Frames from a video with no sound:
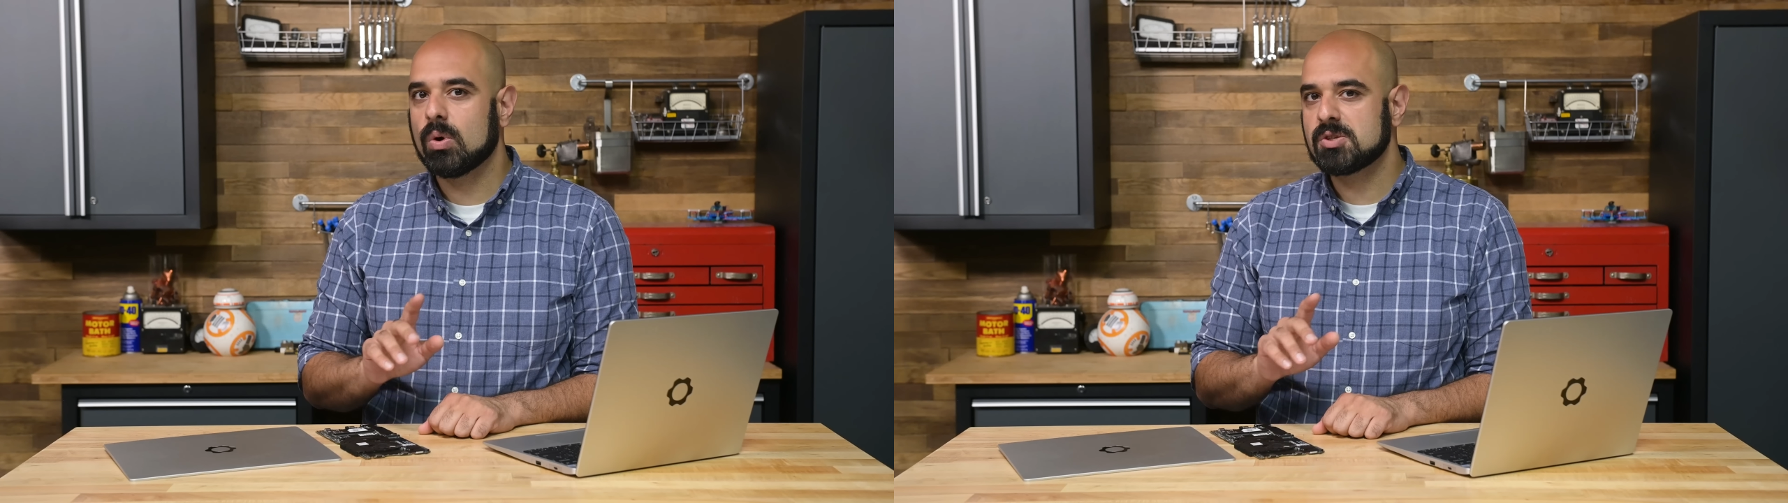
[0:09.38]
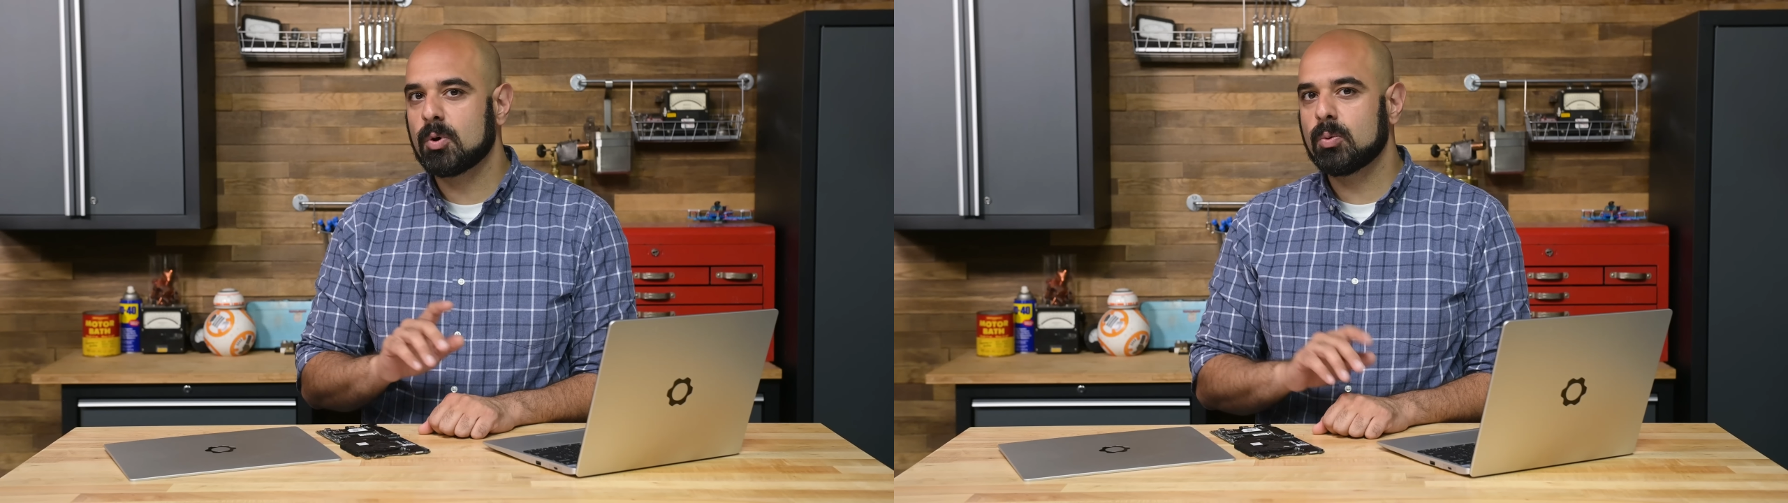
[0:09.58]

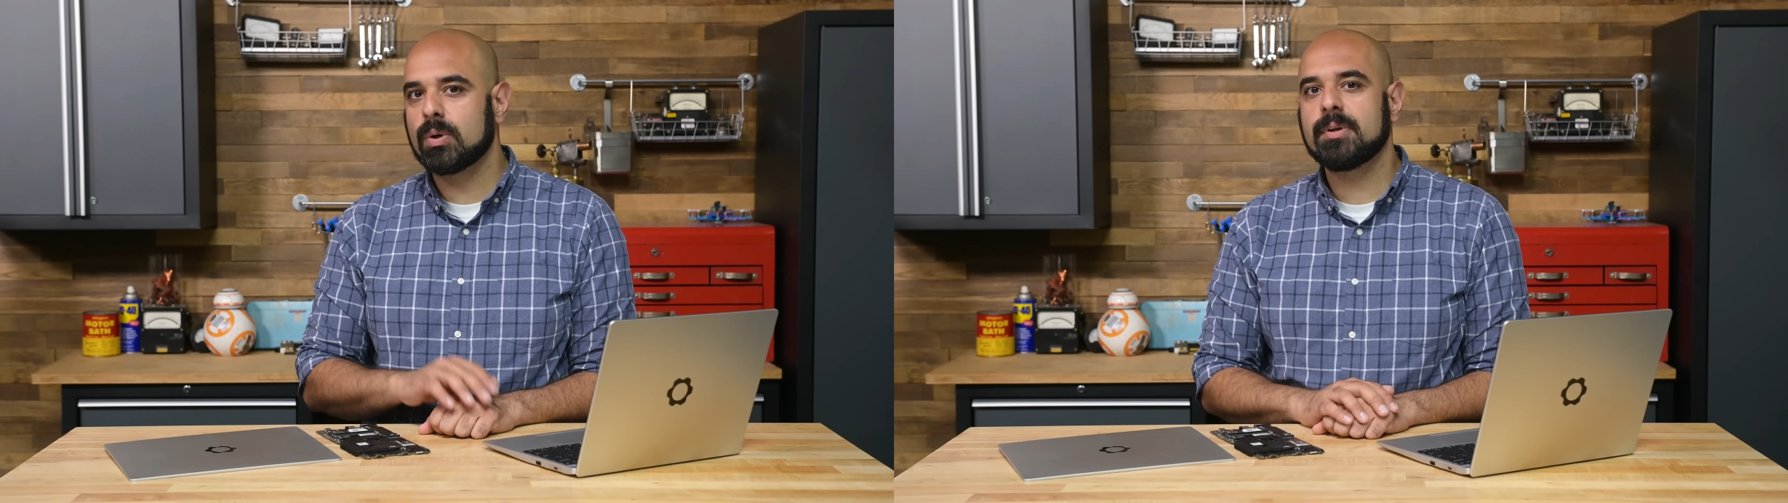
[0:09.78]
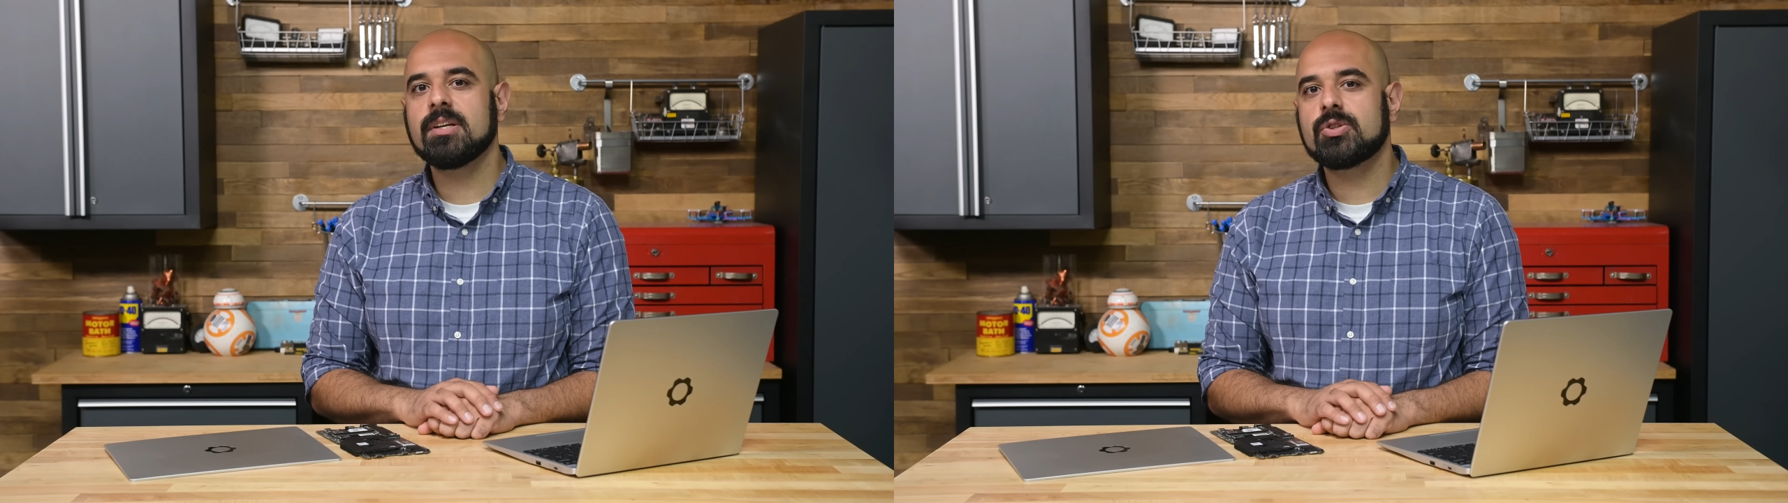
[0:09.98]
What's more,
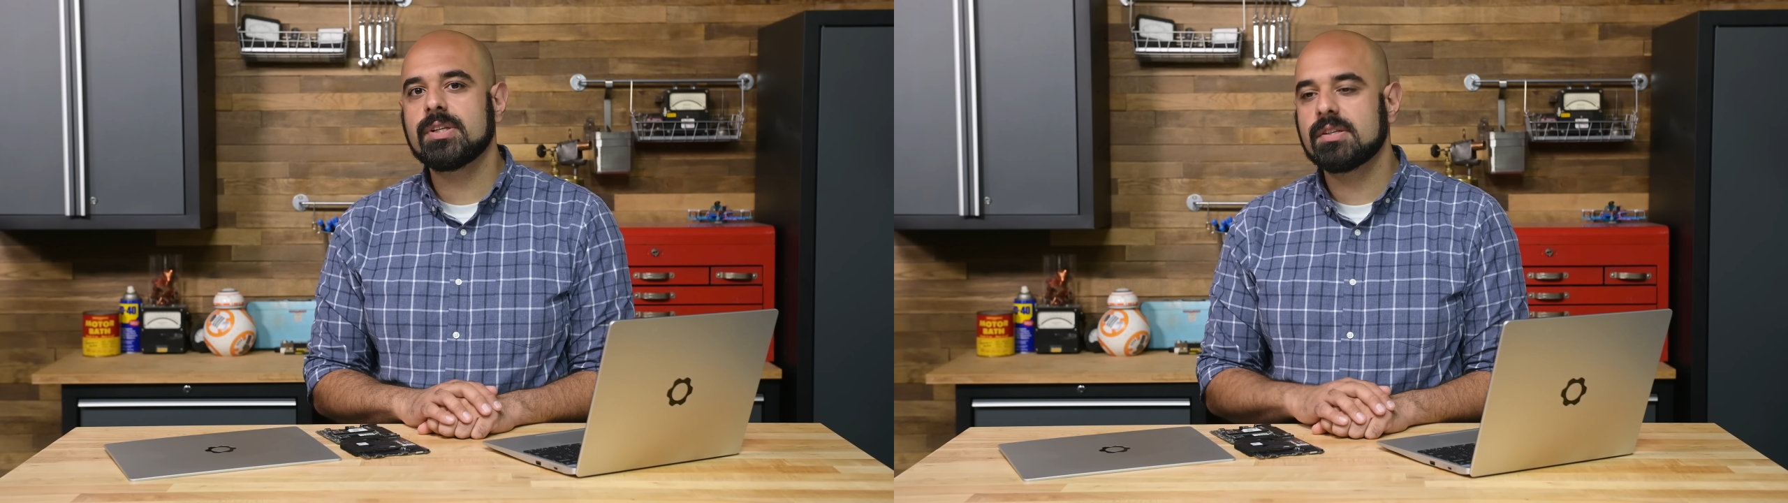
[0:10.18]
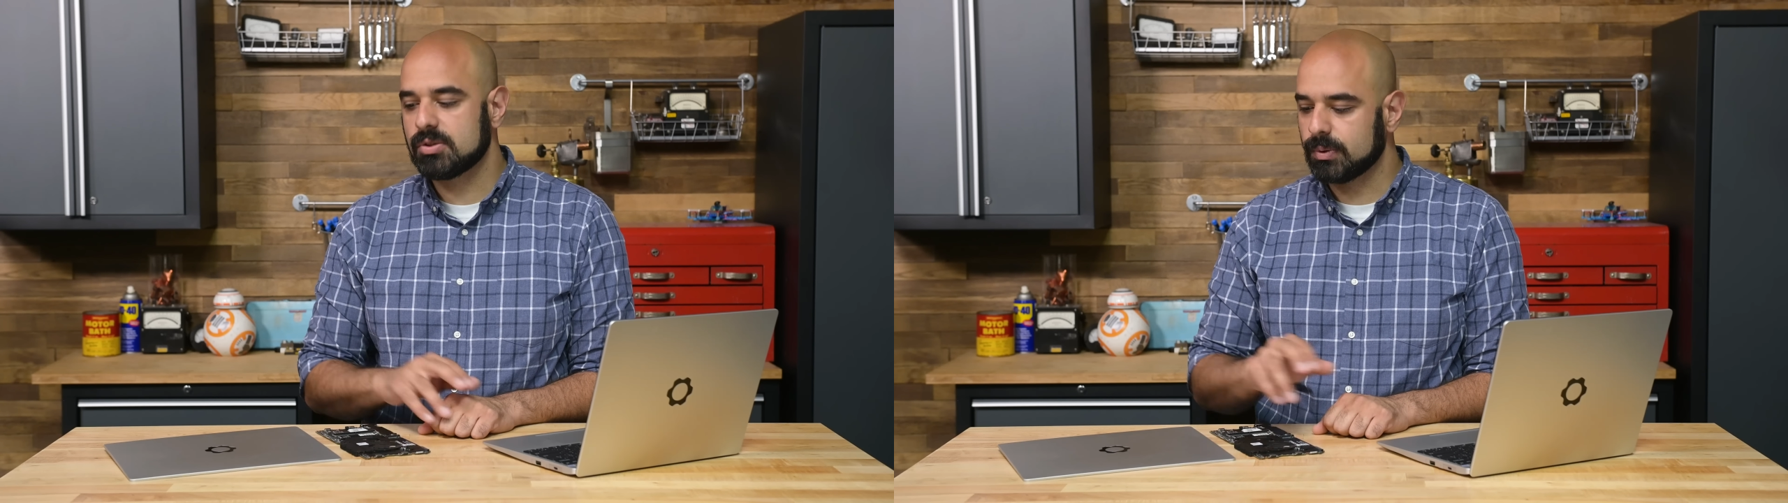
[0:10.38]
we're being
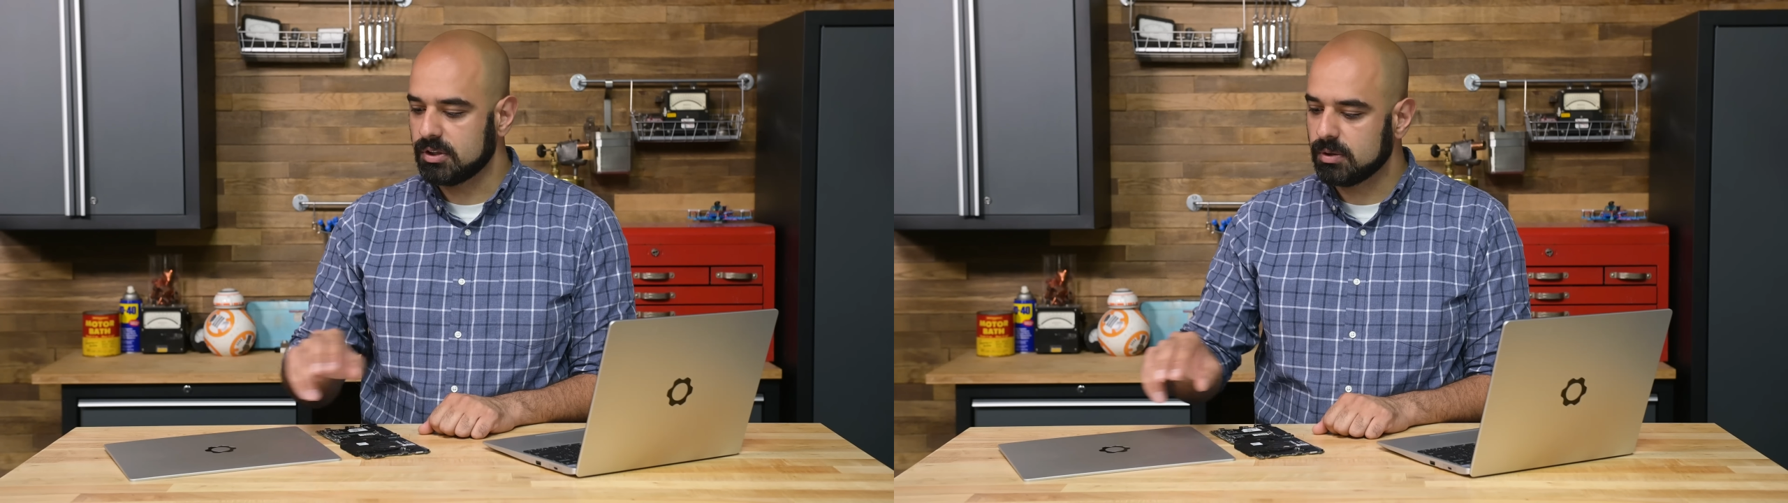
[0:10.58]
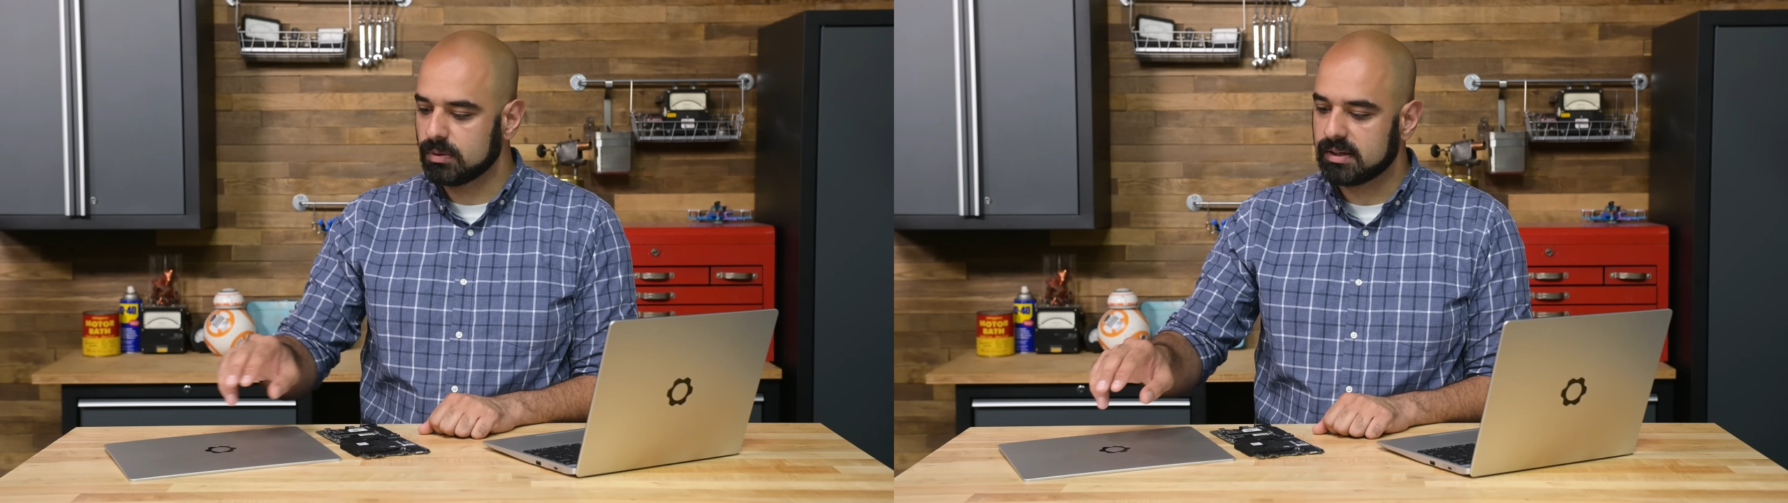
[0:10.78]
treated to a new